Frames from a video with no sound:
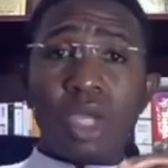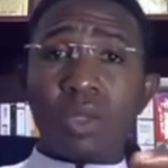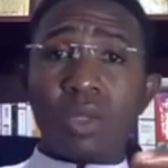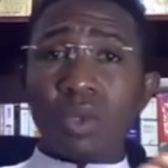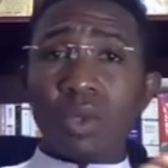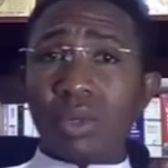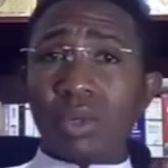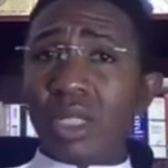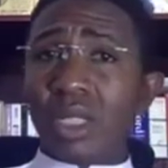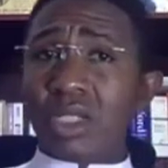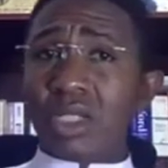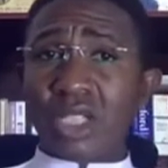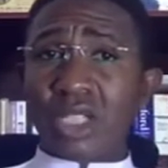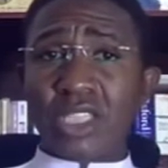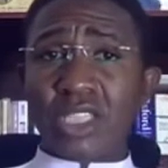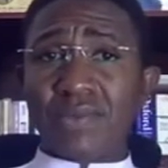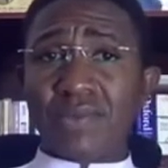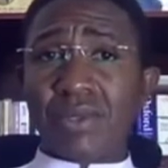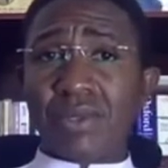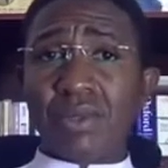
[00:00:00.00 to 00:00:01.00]
During the
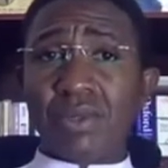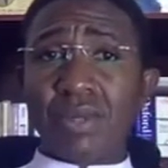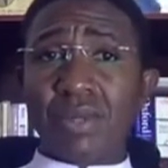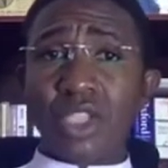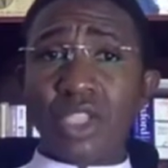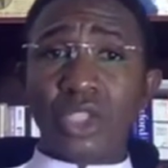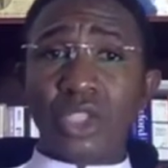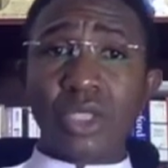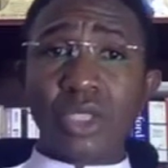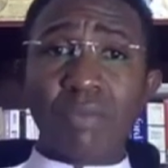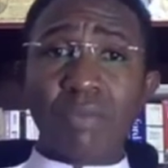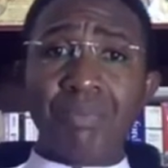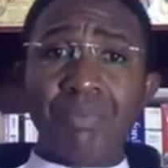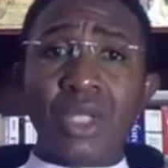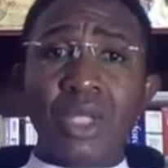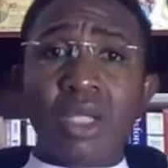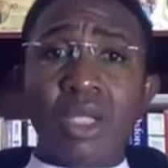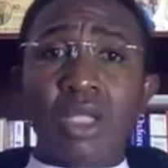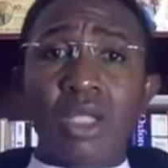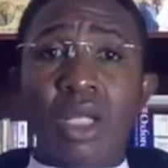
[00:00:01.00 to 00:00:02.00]
transfiguration,
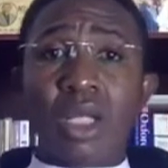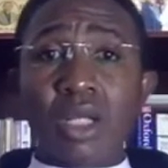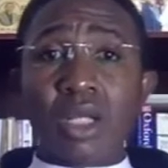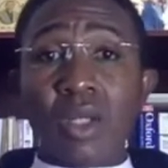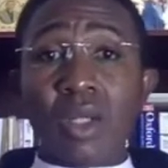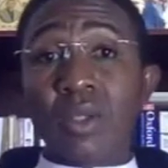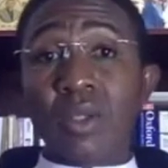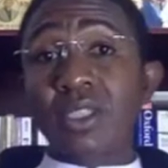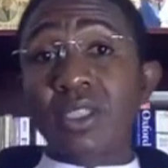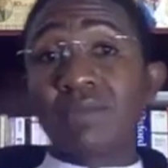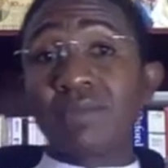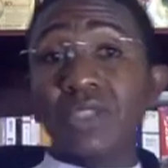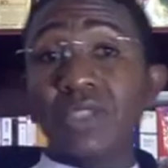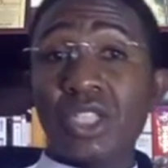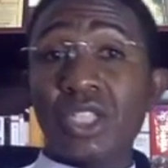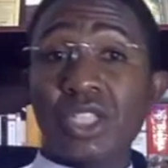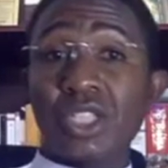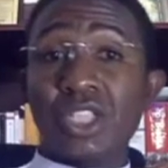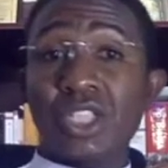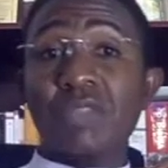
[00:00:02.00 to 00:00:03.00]
the clothes of
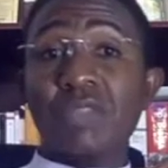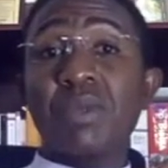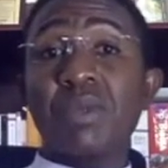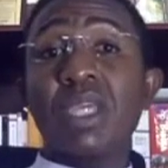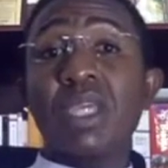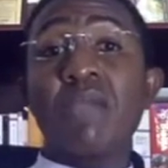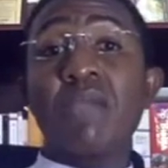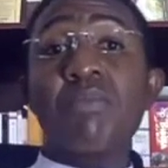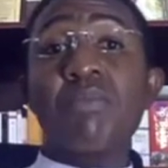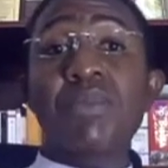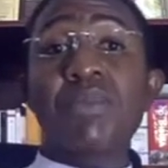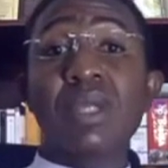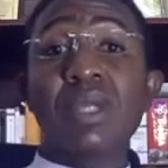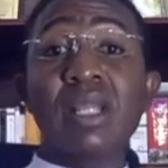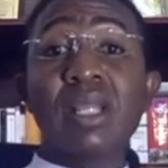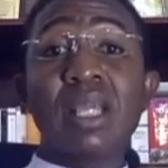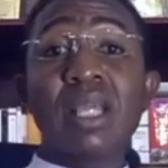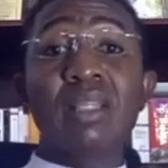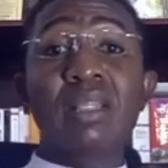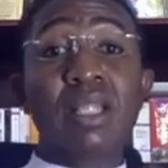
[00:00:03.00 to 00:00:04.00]
Jesus became
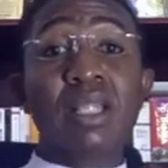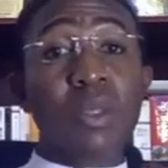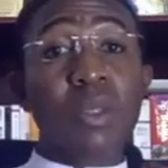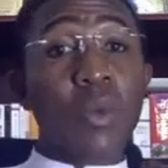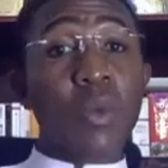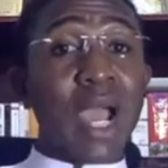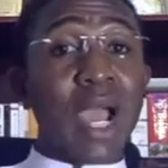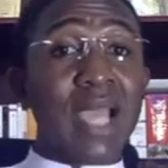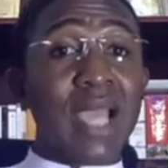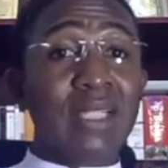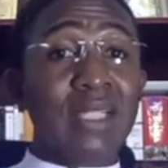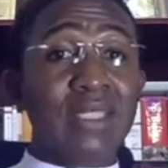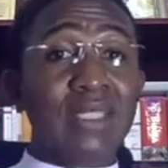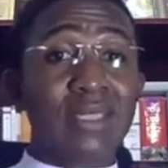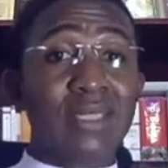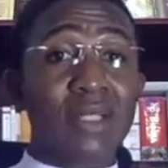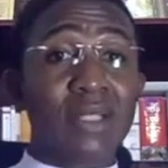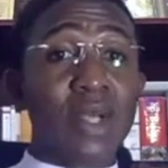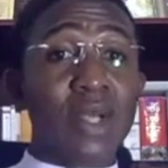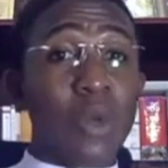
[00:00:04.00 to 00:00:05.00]
brilliantly white,
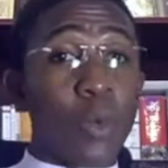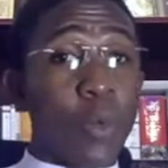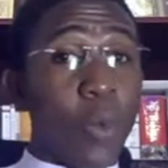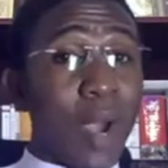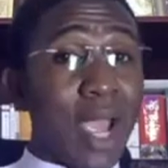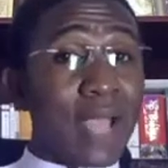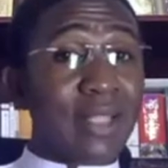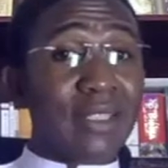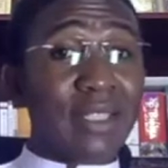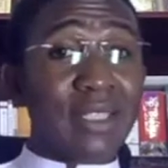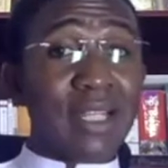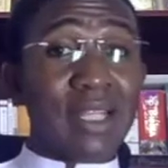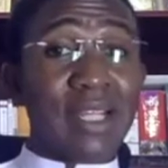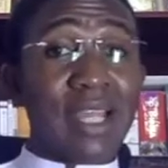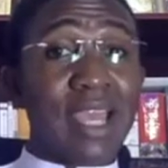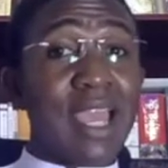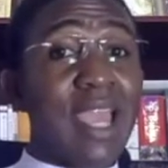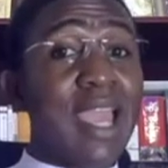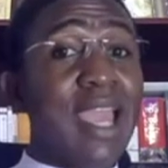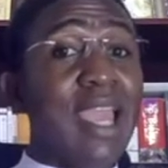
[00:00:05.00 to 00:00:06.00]
whiter
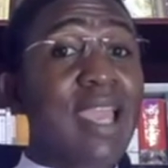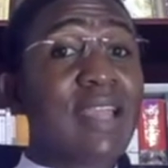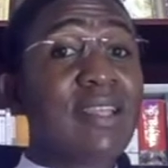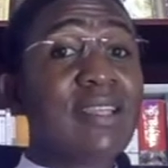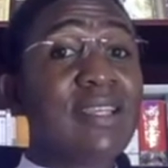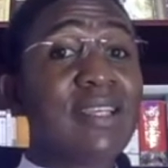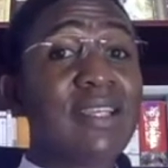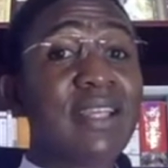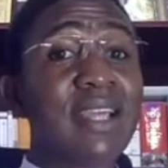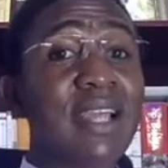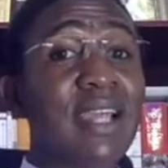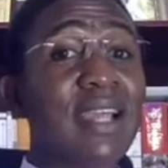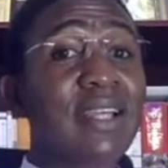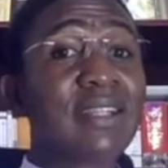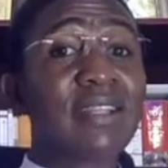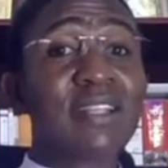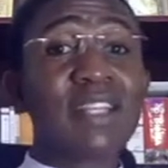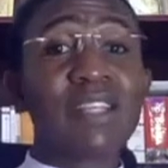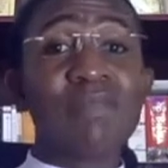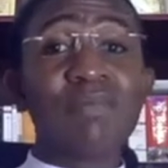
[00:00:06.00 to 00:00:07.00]
than any
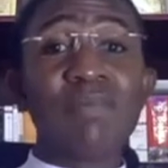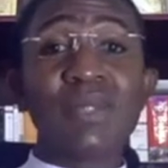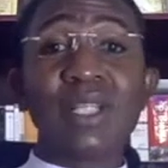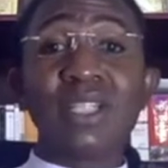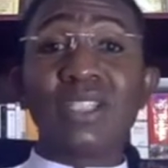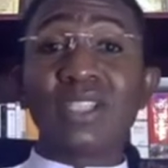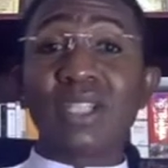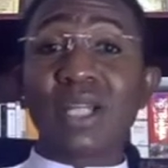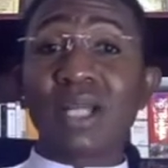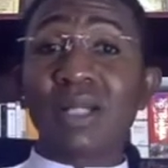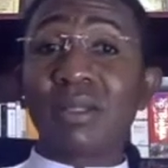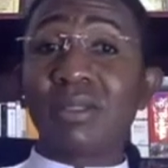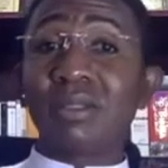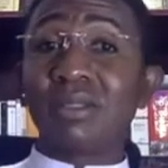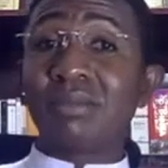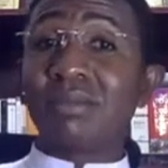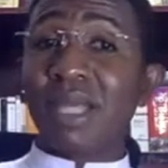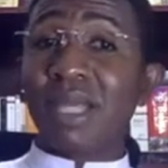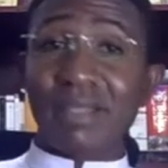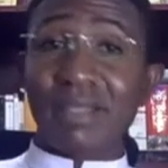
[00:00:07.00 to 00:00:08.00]
earthly bleacher
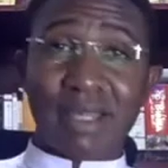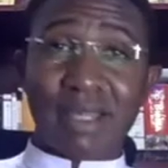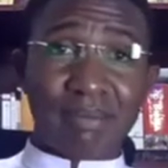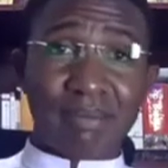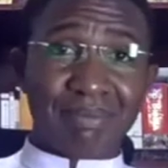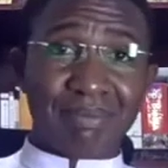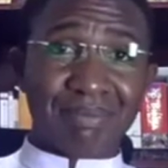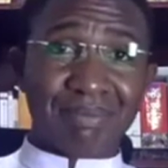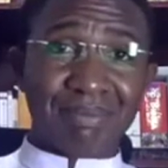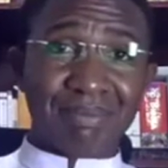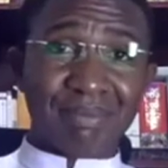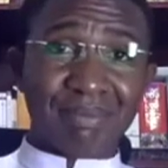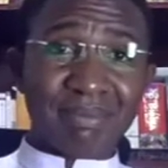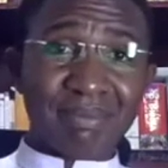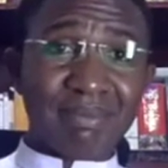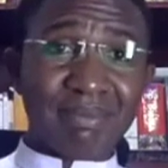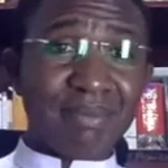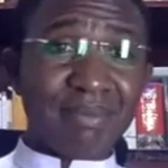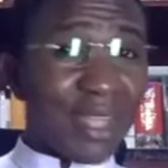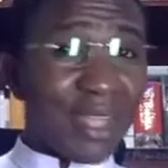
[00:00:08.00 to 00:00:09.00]
could make them.
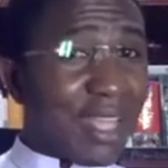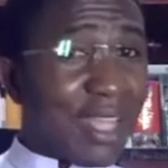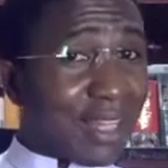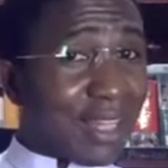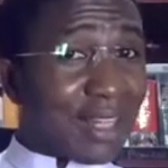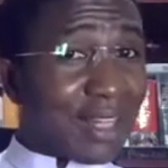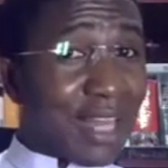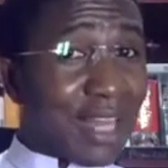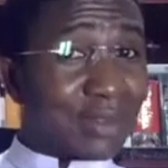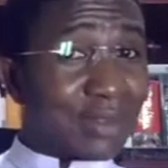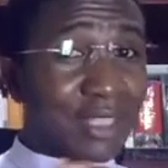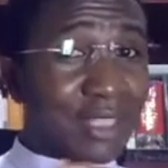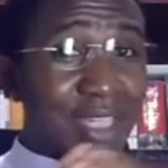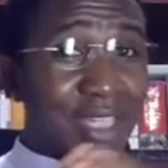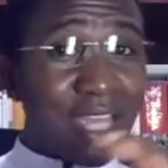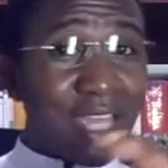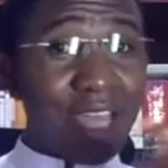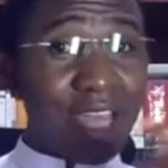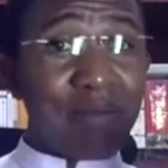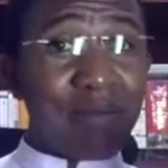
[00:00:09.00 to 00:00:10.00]
A cloud
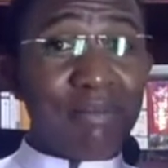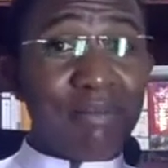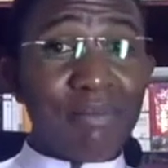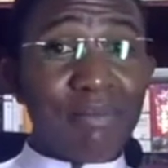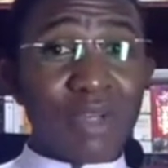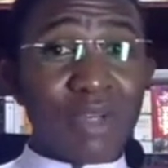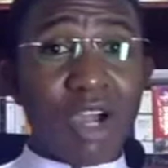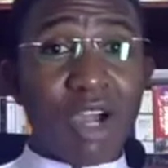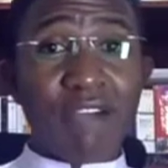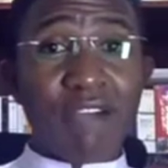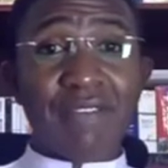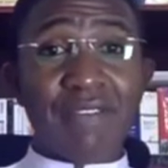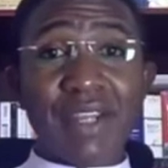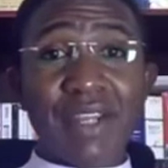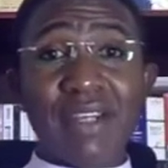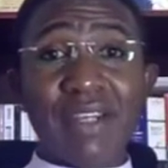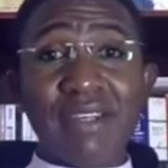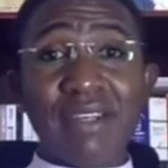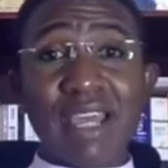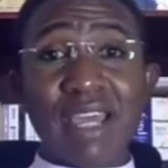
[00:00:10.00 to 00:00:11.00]
came
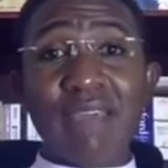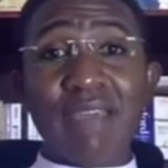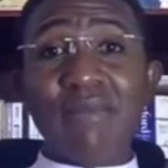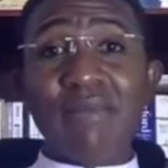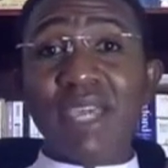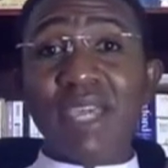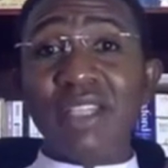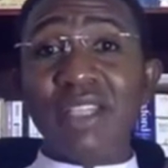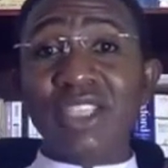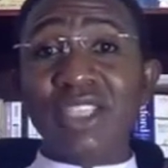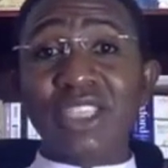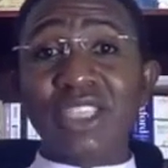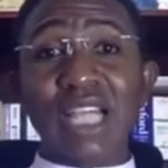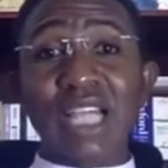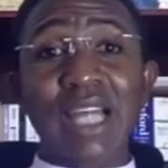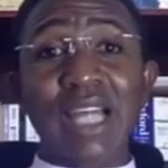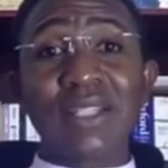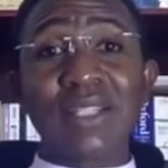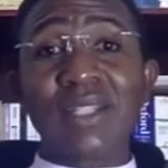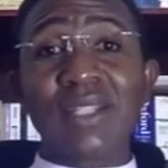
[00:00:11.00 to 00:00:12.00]
covering them in
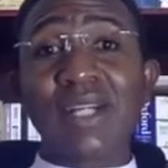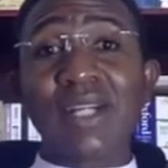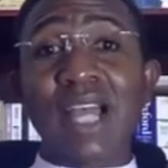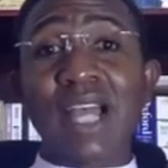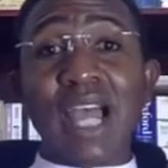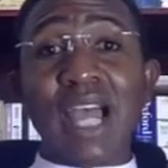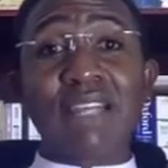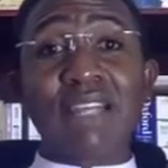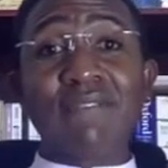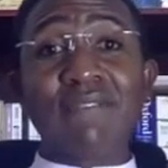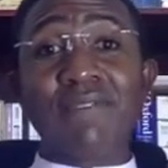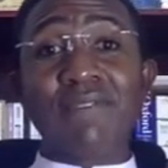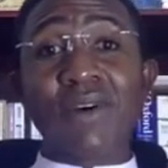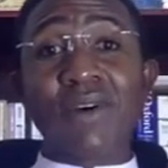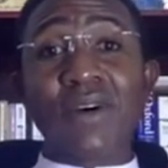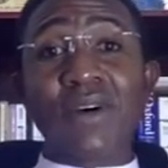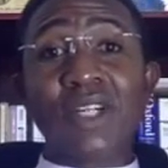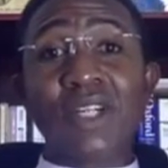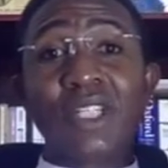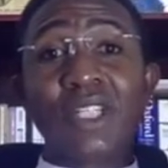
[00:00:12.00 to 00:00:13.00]
shadow, and a
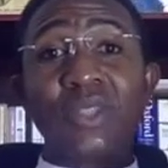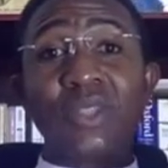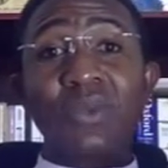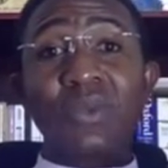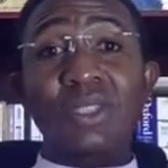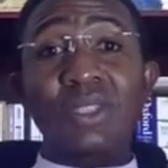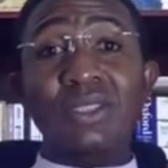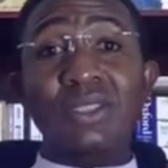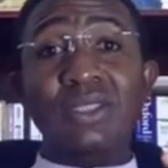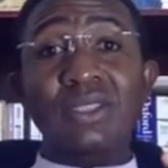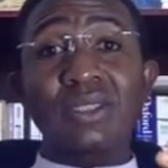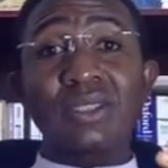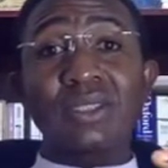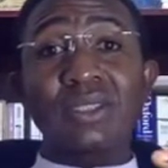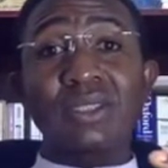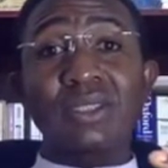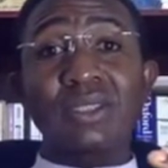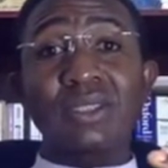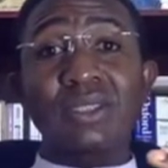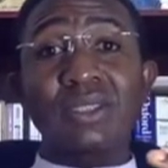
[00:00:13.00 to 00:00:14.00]
voice
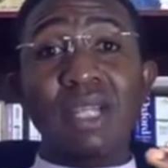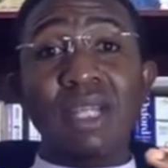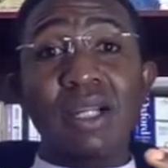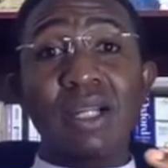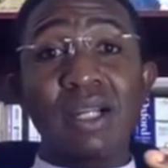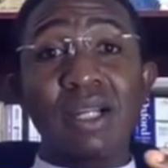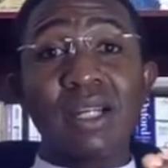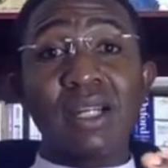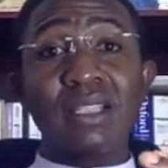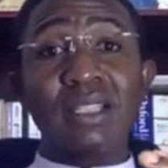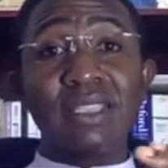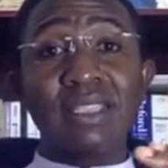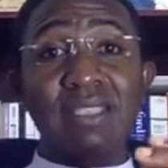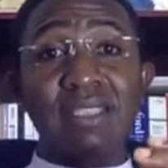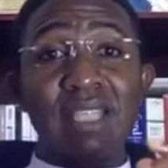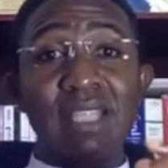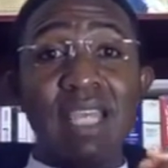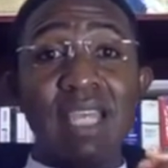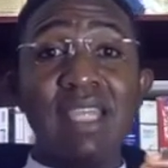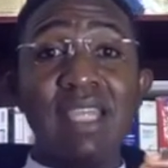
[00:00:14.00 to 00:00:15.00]
was heard
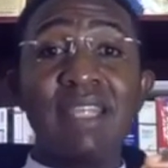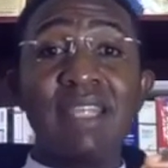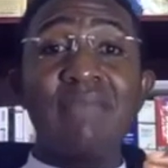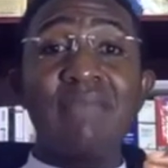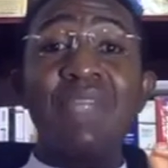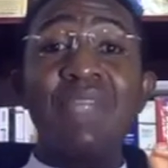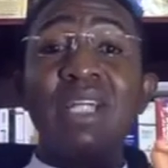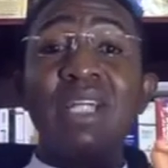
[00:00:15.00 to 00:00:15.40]
saying,